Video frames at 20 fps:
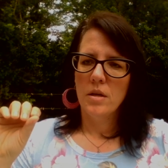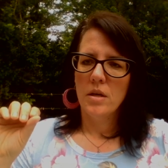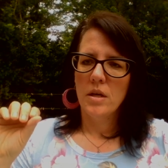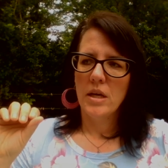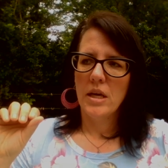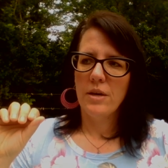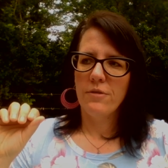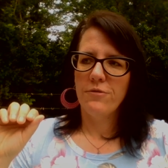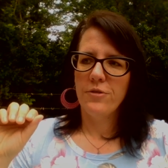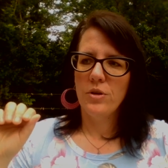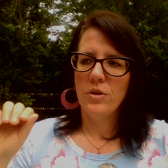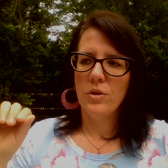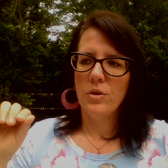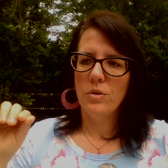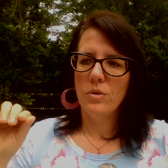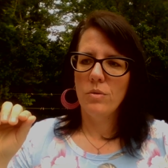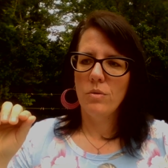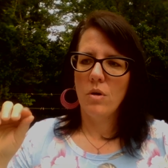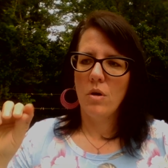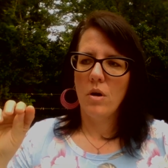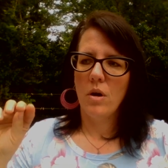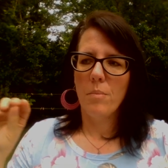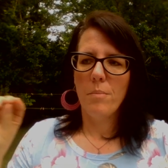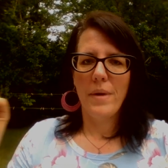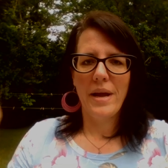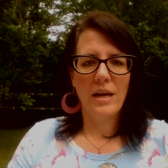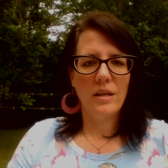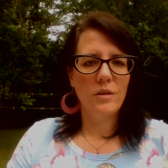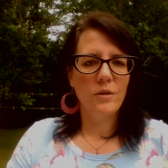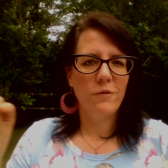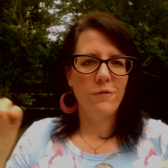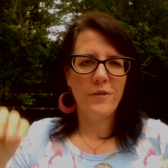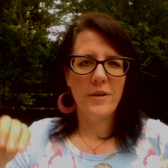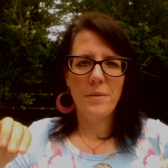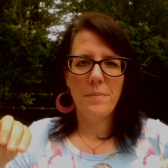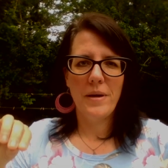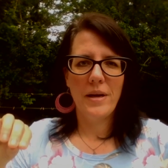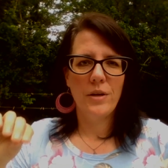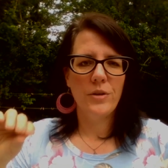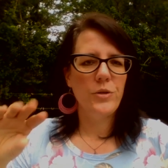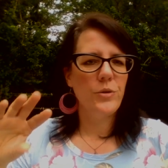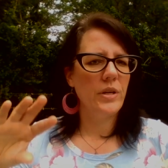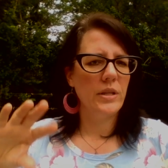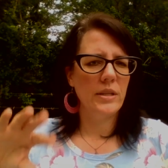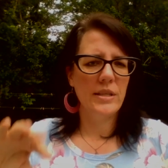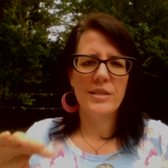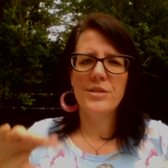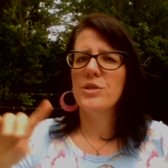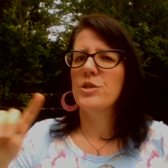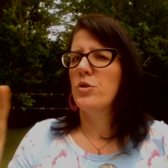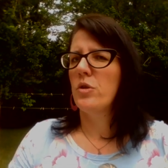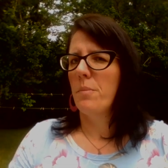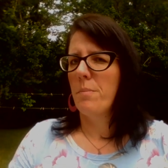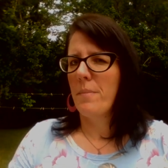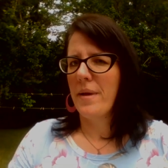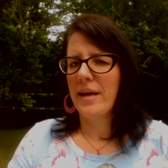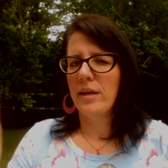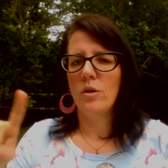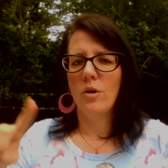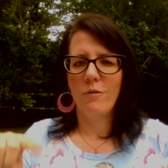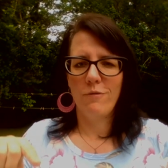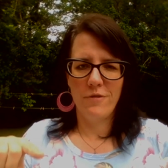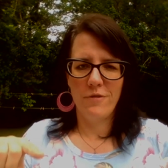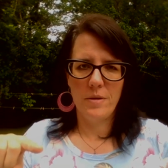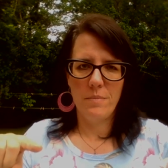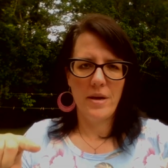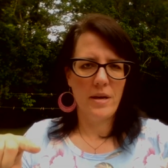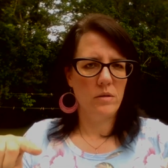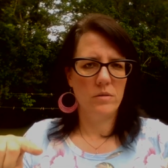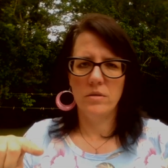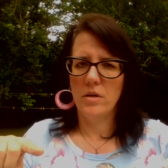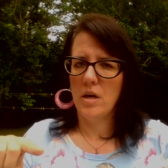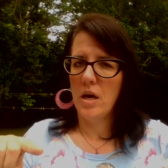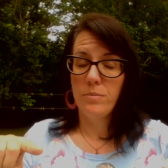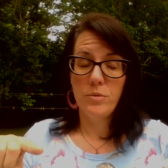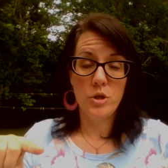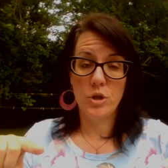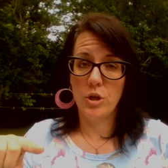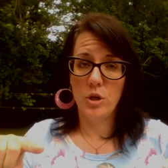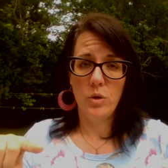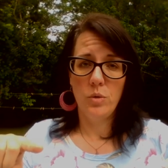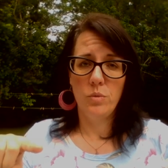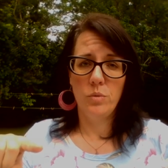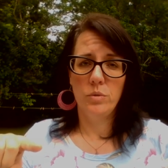If you are male or female, you can listen to a male or female, up to you.